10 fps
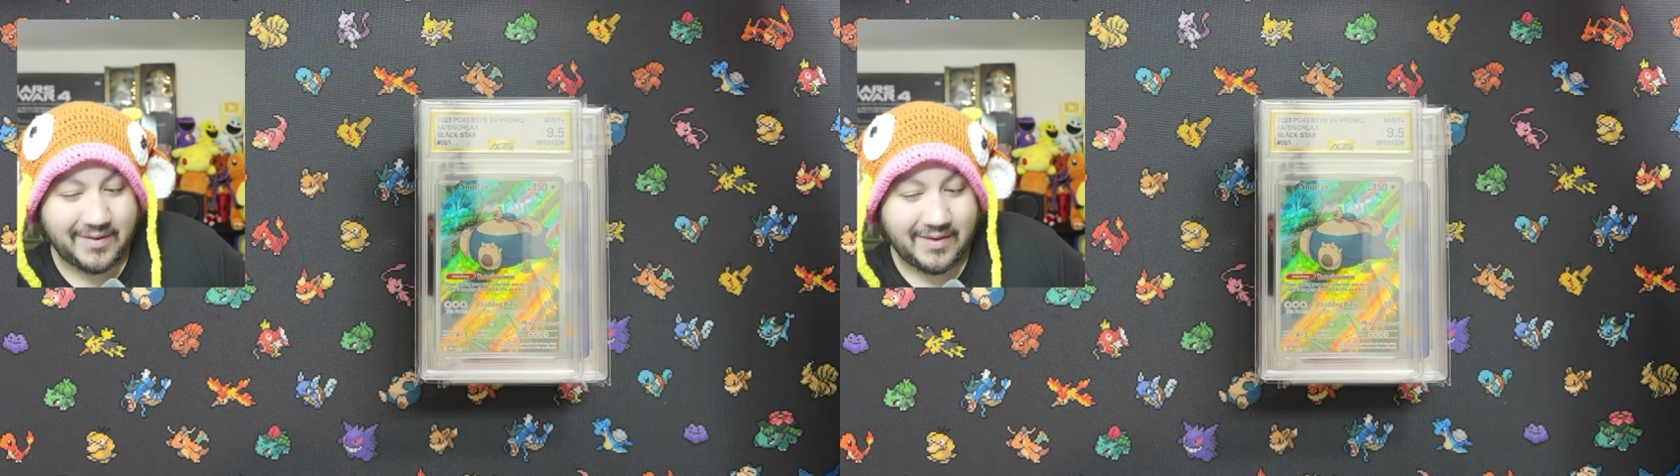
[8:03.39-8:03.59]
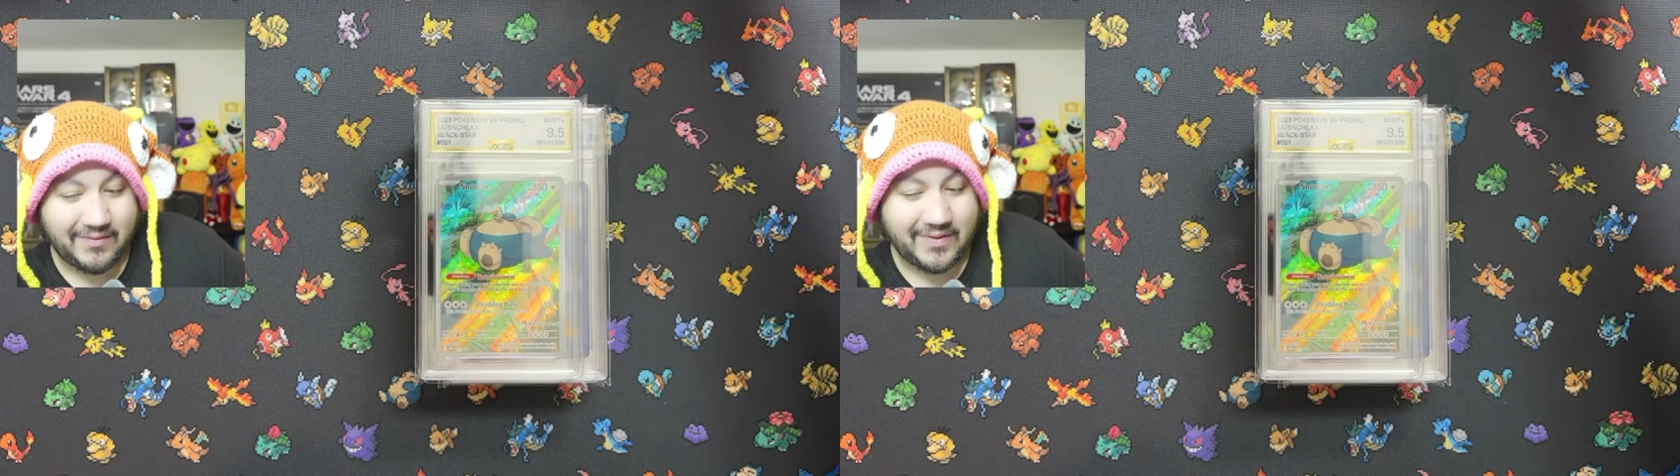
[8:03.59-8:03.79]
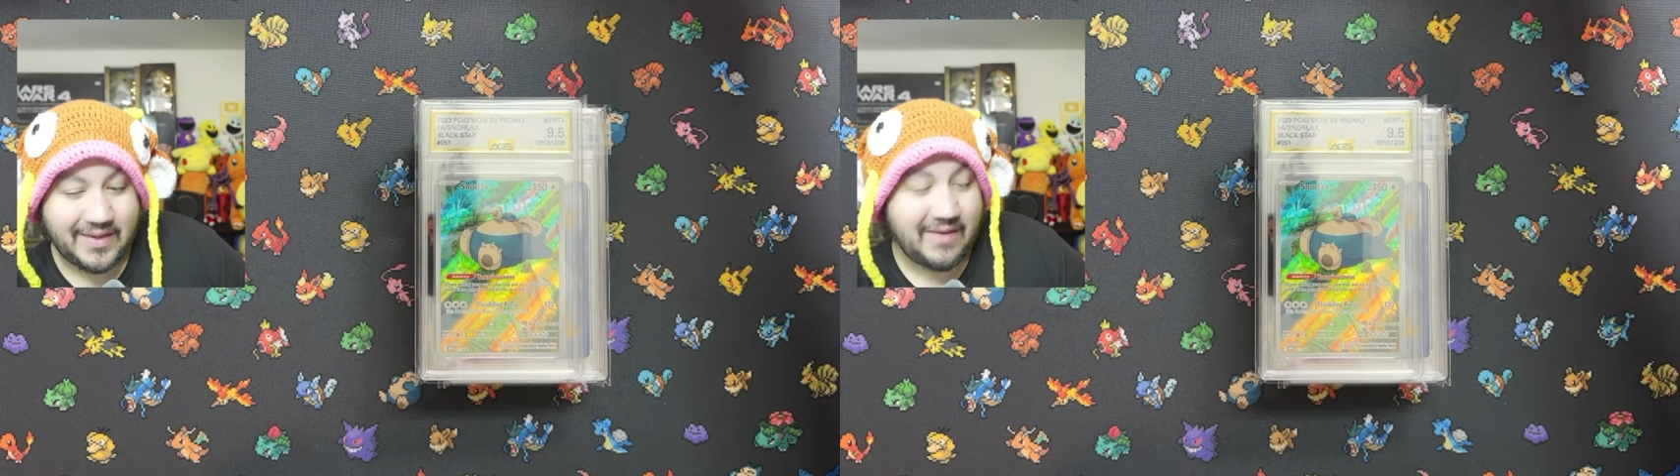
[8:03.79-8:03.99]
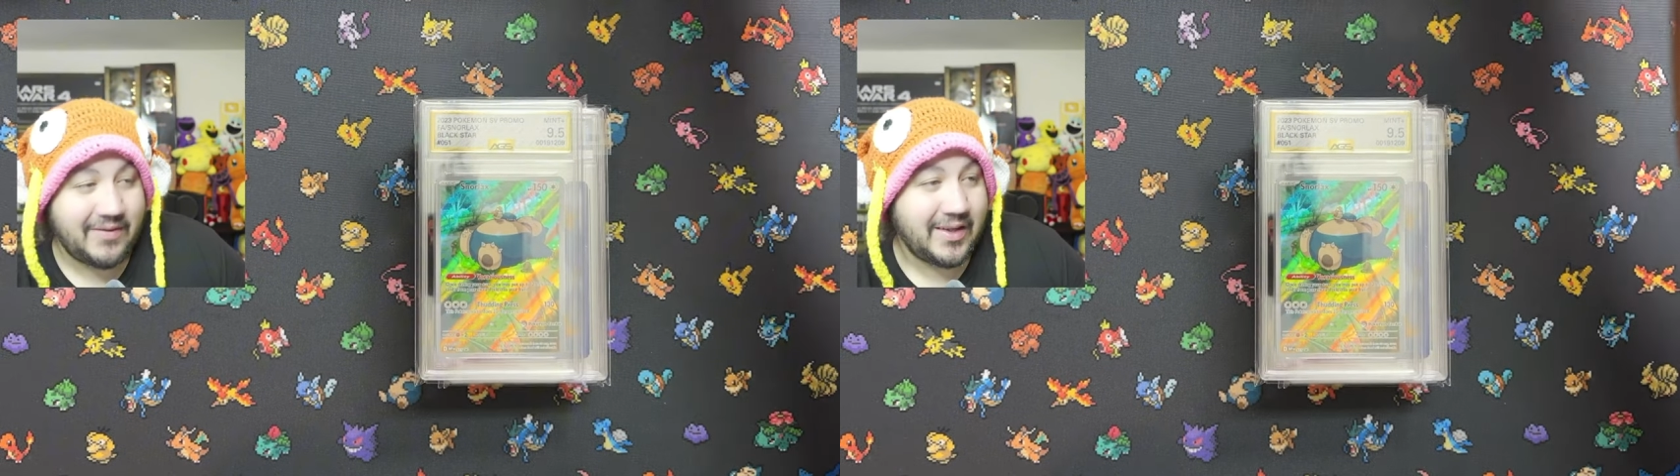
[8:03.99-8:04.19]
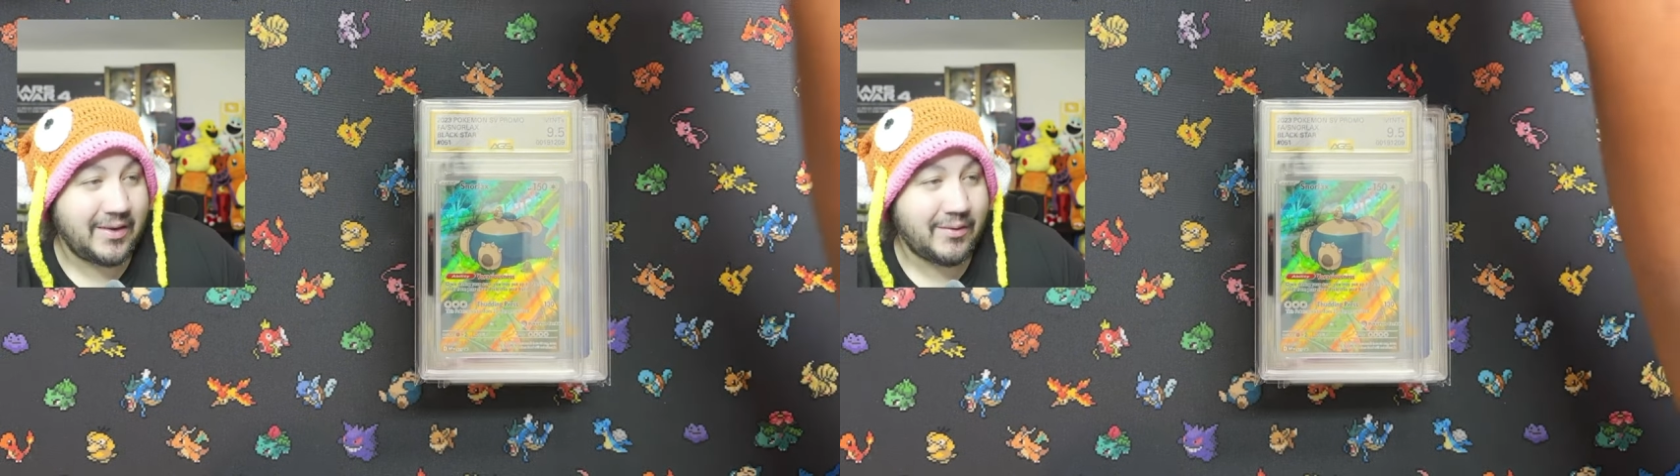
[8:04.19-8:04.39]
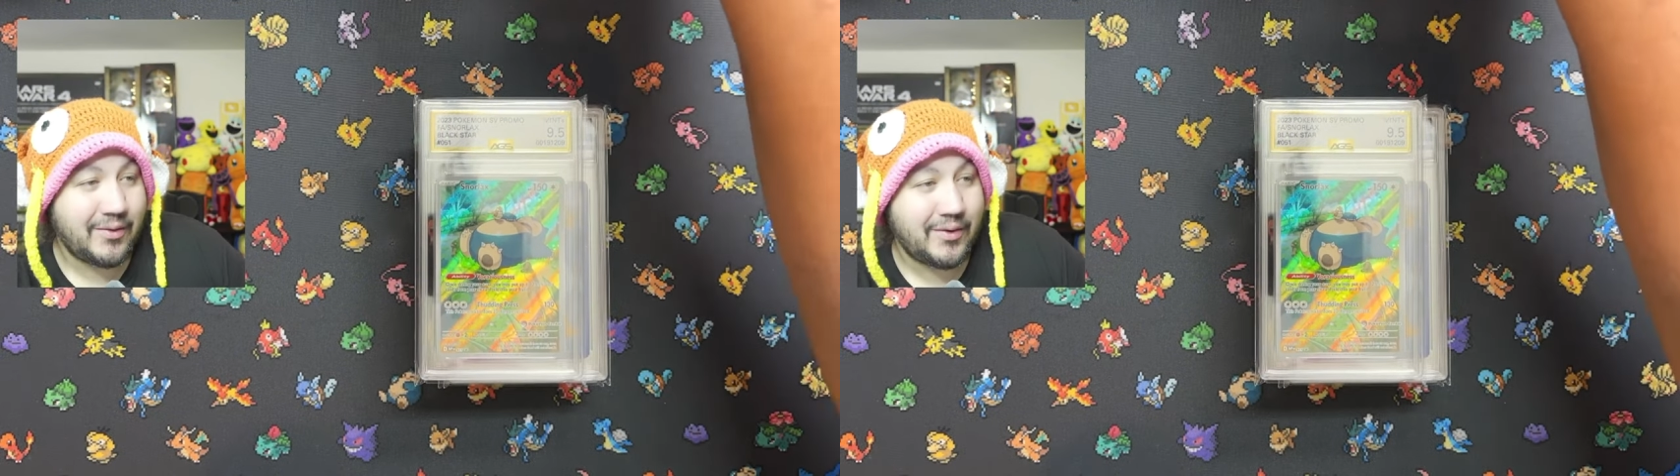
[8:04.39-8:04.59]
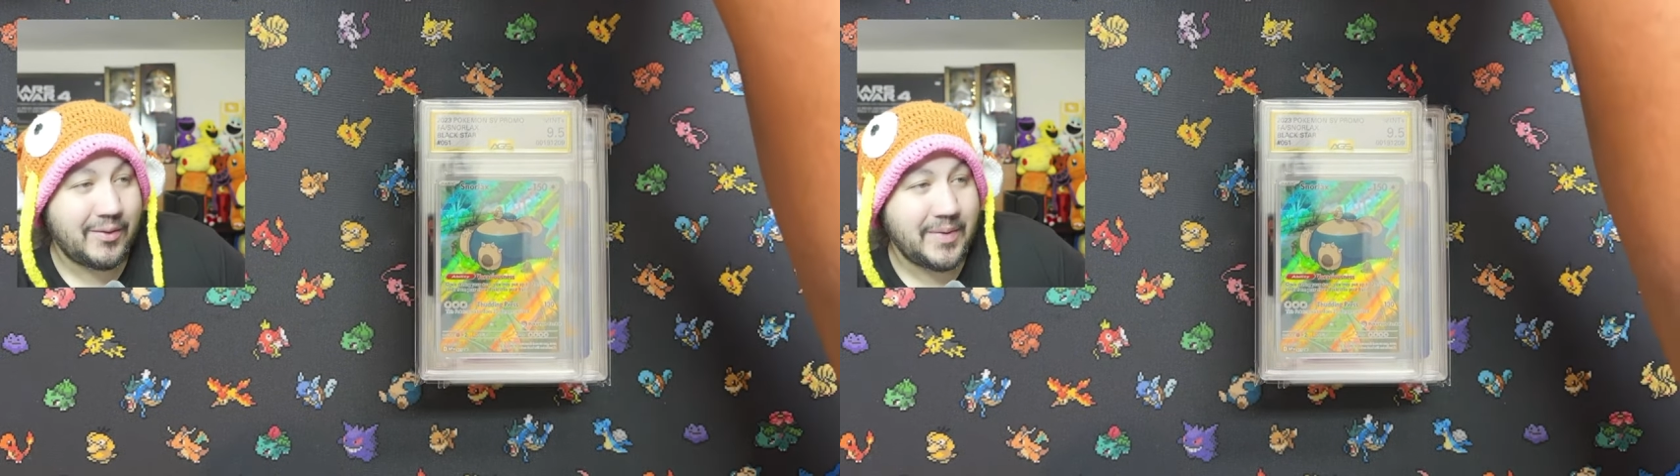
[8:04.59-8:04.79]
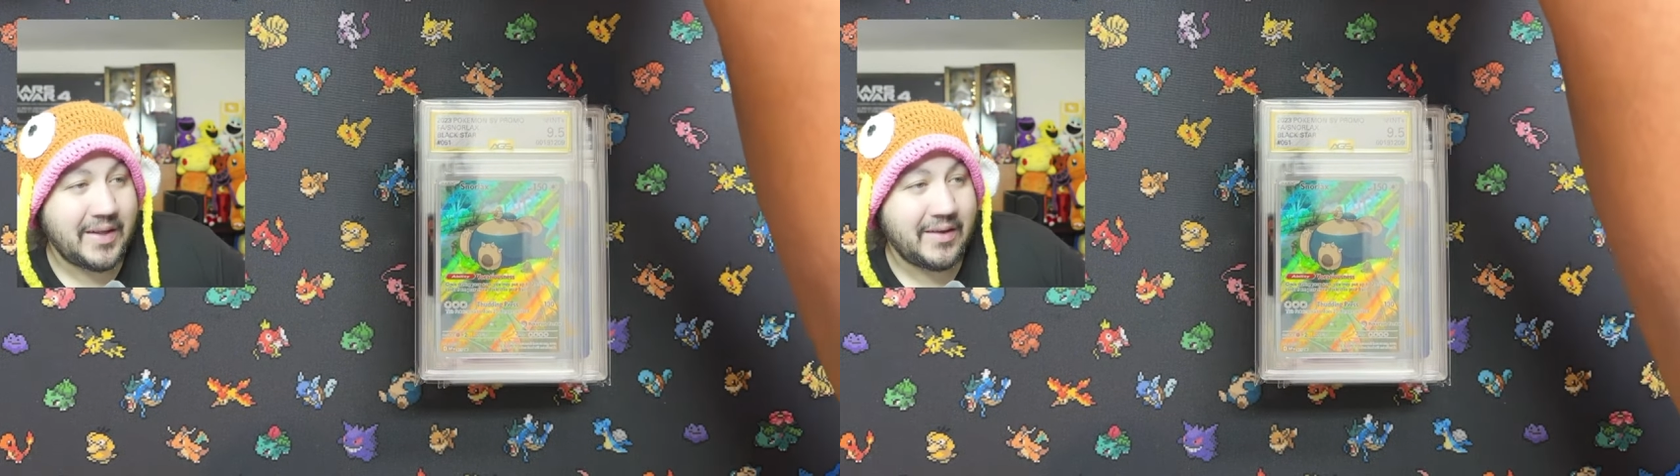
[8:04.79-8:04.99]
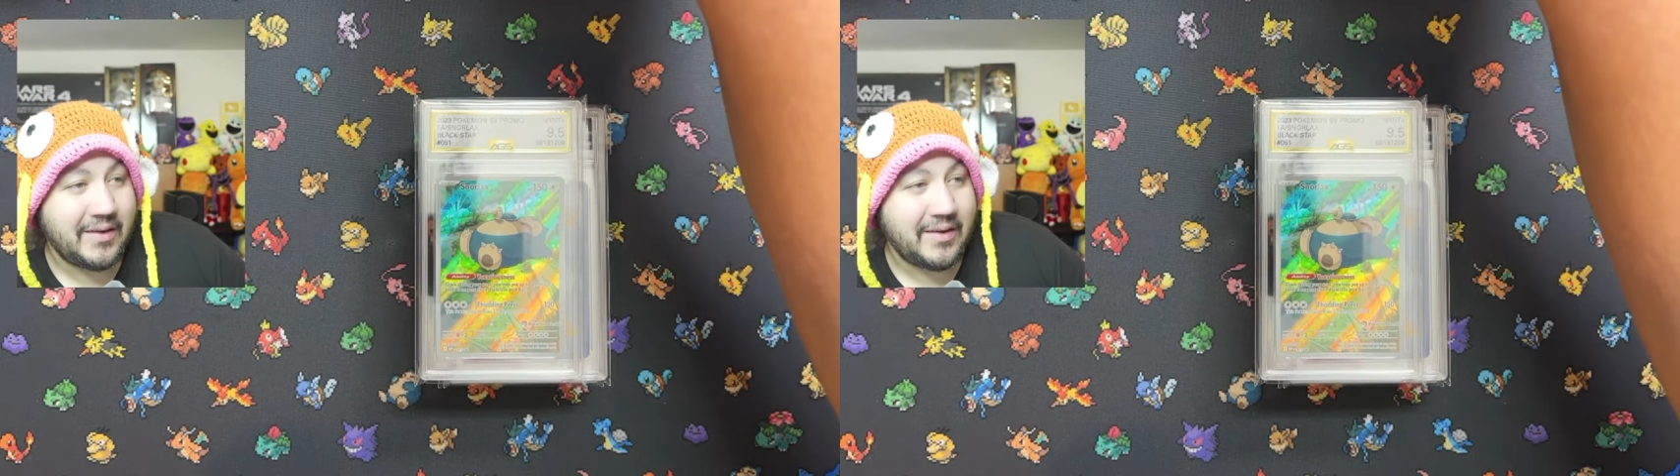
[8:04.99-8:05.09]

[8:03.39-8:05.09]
have definitely grown on me.